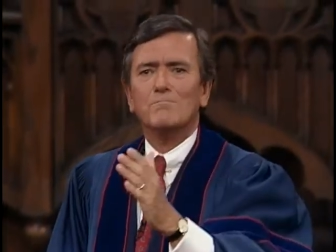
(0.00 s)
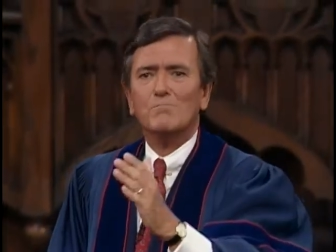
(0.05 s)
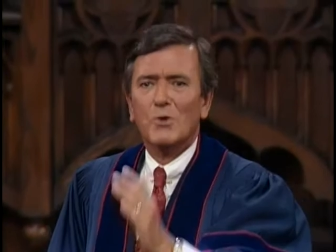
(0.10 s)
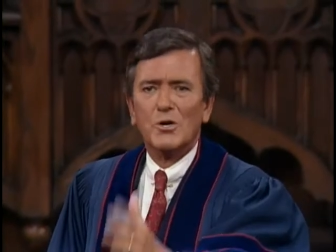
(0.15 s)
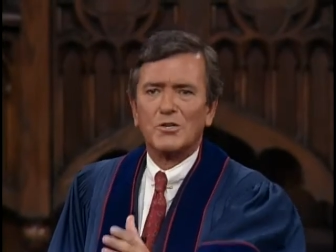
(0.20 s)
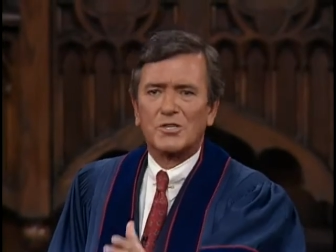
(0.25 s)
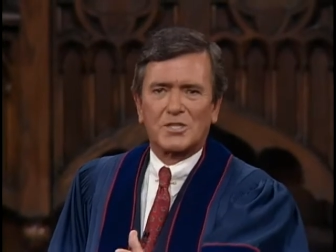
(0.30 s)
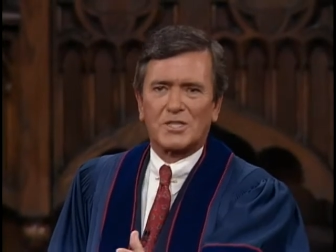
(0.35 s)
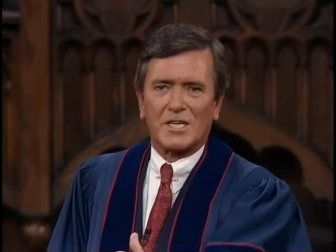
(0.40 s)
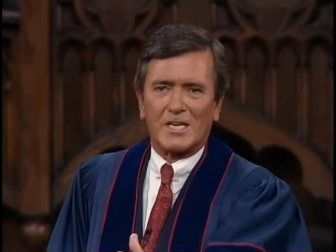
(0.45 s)

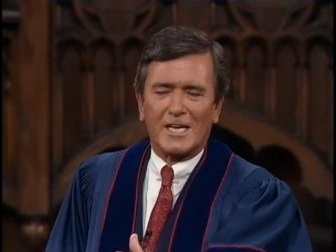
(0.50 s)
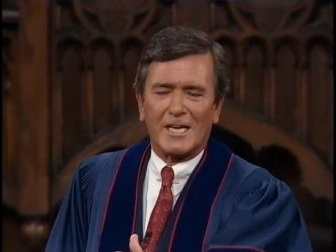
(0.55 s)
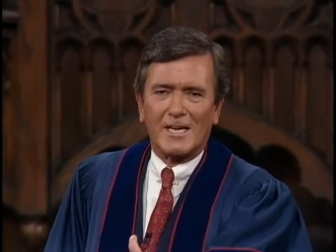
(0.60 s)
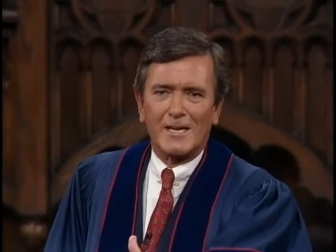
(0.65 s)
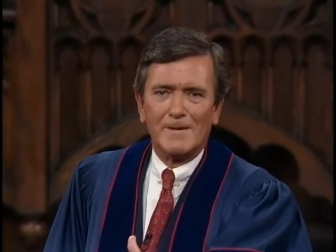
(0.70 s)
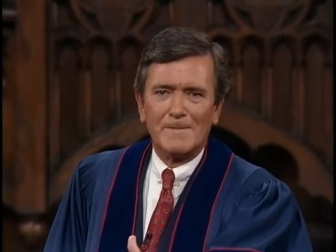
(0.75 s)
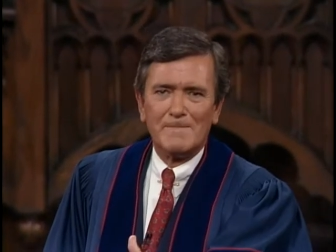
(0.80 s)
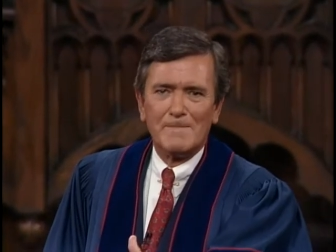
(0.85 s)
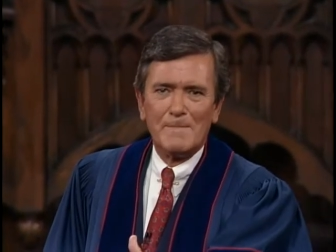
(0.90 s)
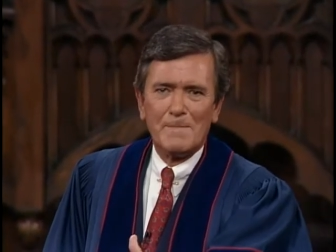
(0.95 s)
mercy.
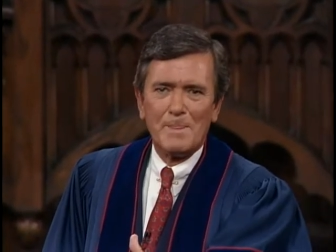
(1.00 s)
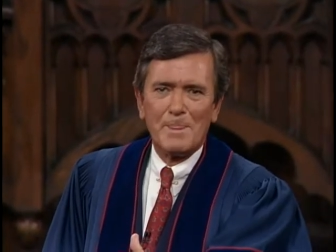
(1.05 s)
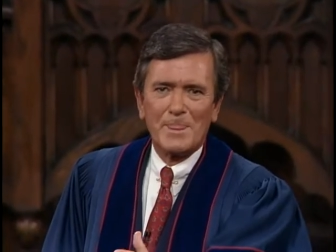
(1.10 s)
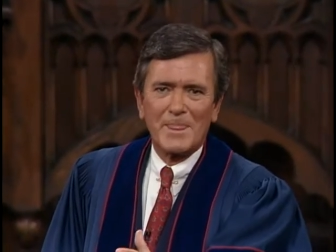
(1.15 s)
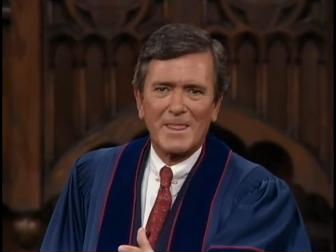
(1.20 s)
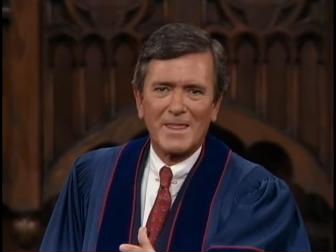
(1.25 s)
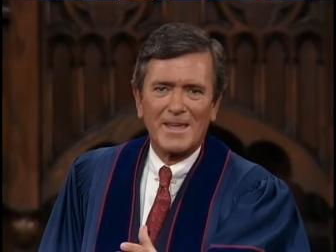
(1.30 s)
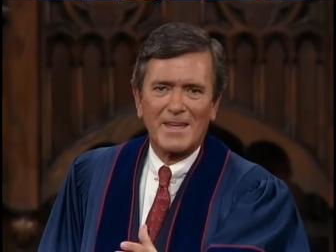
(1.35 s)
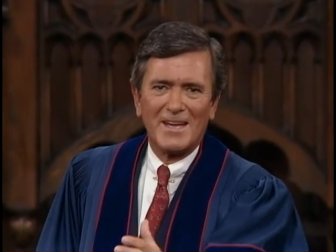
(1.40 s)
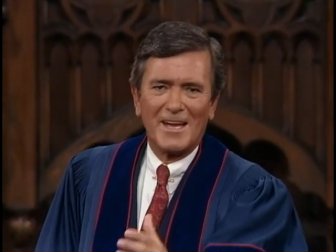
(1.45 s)

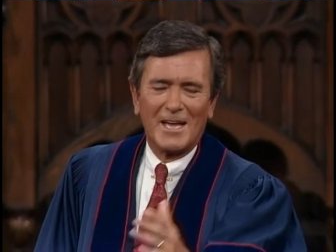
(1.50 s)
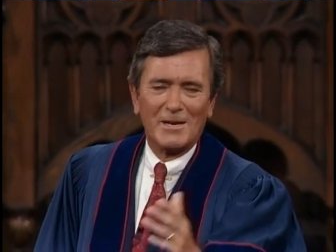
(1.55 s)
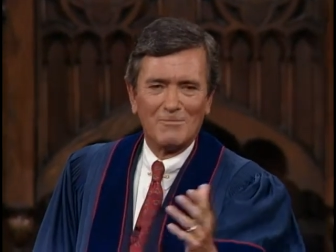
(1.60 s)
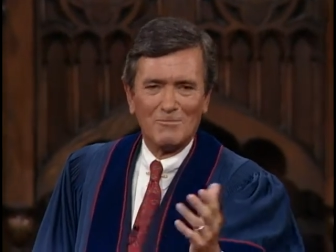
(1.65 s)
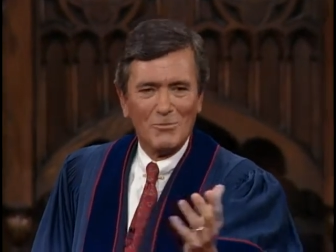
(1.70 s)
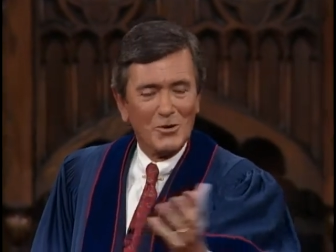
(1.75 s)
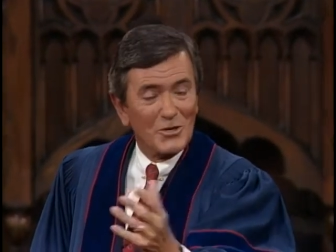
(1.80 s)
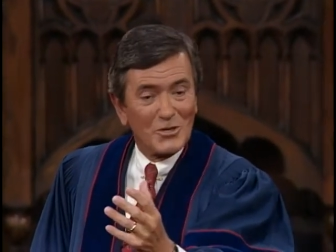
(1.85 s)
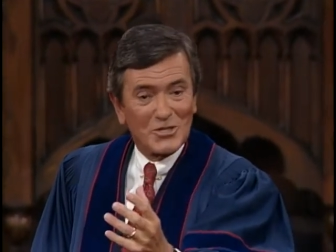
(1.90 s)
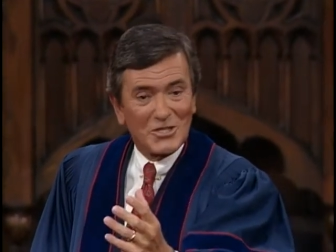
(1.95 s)
And
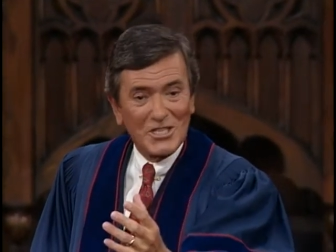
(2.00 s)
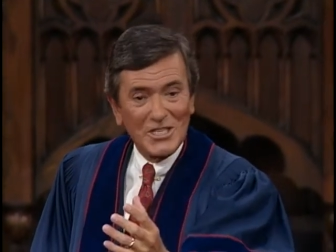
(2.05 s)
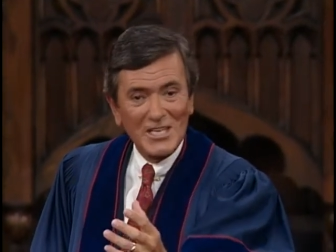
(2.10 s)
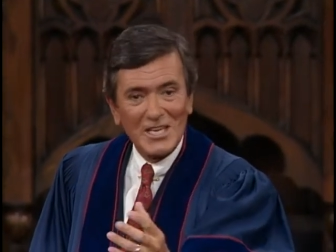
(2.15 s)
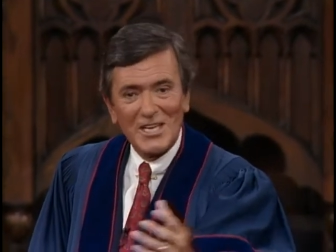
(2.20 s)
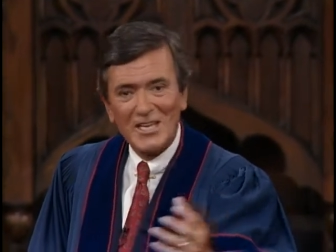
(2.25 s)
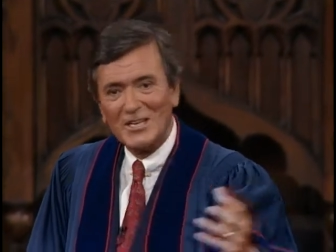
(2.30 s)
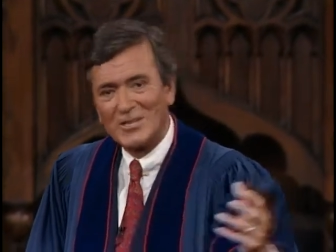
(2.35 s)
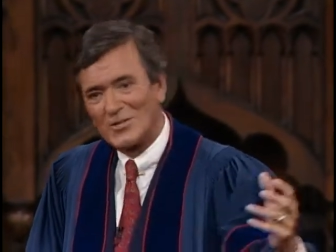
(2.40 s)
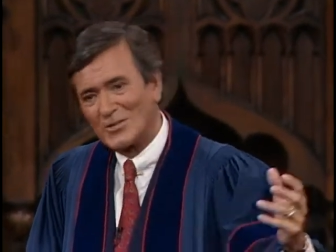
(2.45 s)
mercy
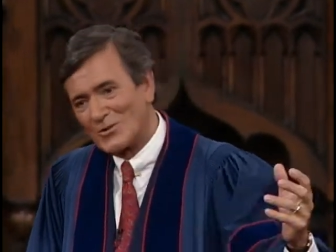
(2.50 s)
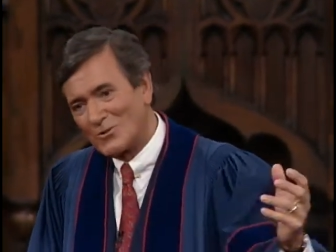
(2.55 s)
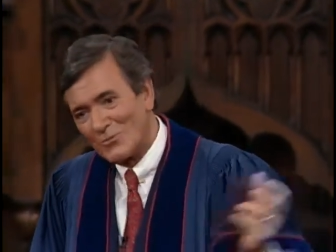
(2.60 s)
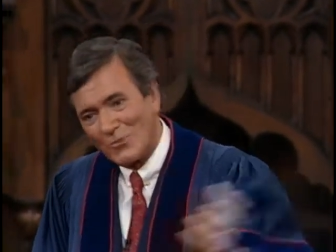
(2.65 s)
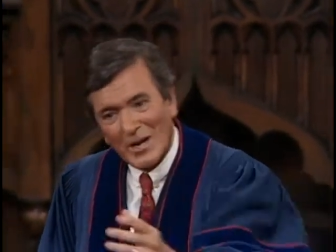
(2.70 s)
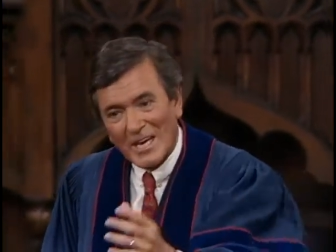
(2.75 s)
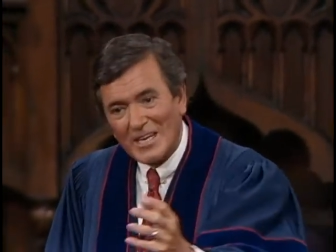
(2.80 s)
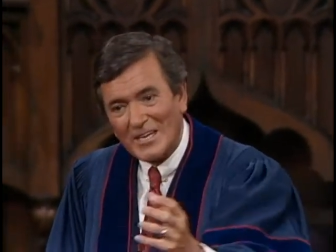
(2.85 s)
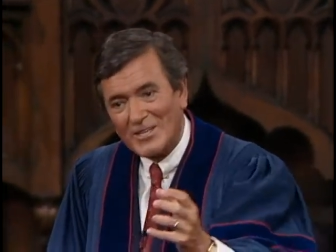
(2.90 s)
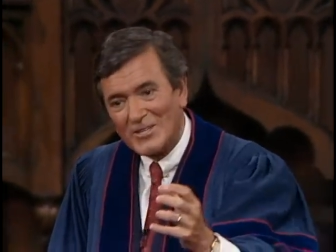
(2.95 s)
is
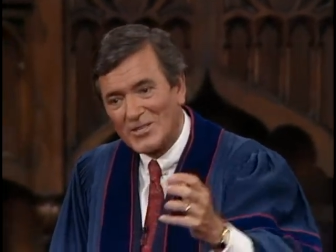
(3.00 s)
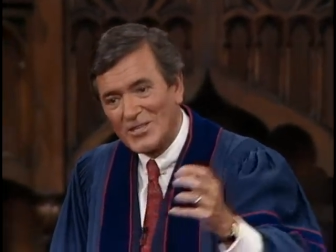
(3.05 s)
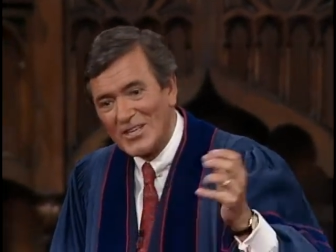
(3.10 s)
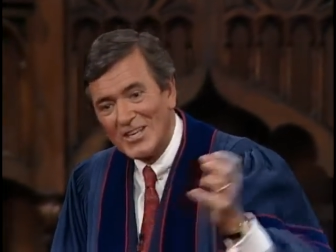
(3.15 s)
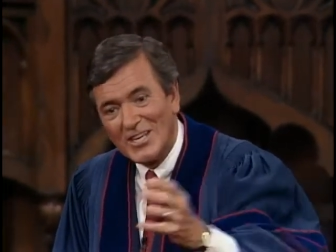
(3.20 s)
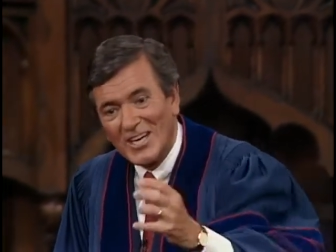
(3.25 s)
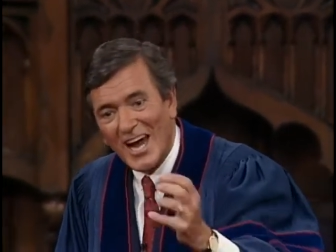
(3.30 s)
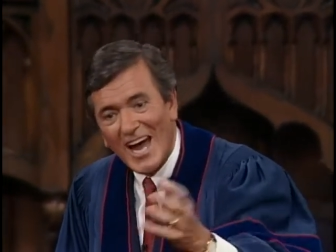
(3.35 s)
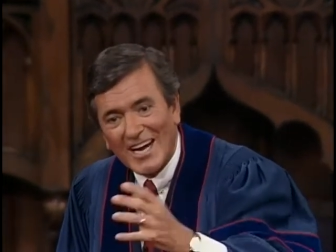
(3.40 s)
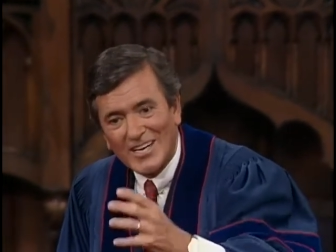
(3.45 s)
grace
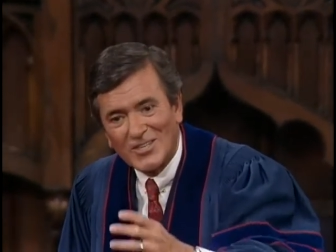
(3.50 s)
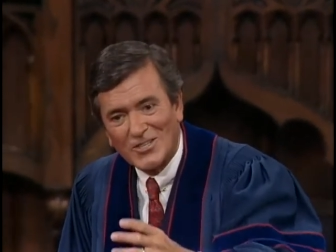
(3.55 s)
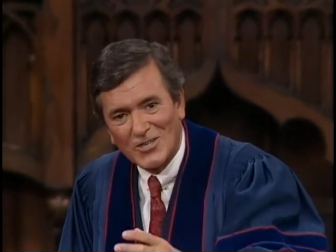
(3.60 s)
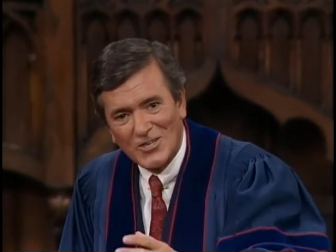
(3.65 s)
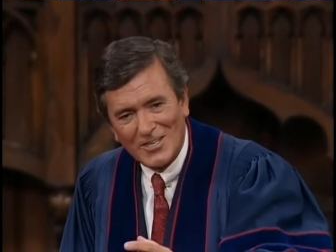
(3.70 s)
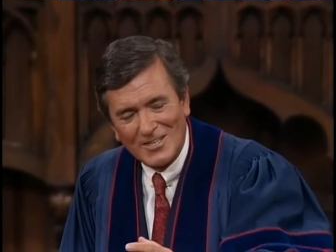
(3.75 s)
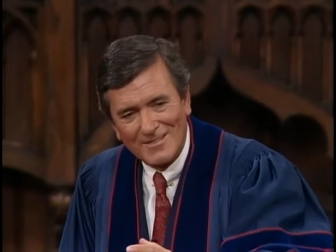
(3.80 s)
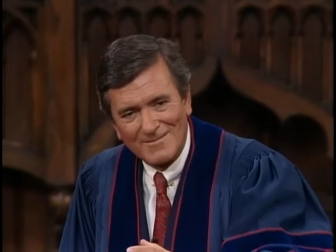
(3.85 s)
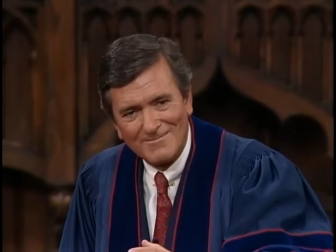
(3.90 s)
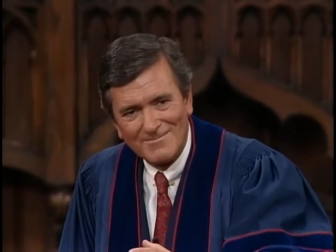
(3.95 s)
in
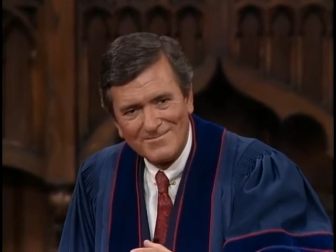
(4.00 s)
action.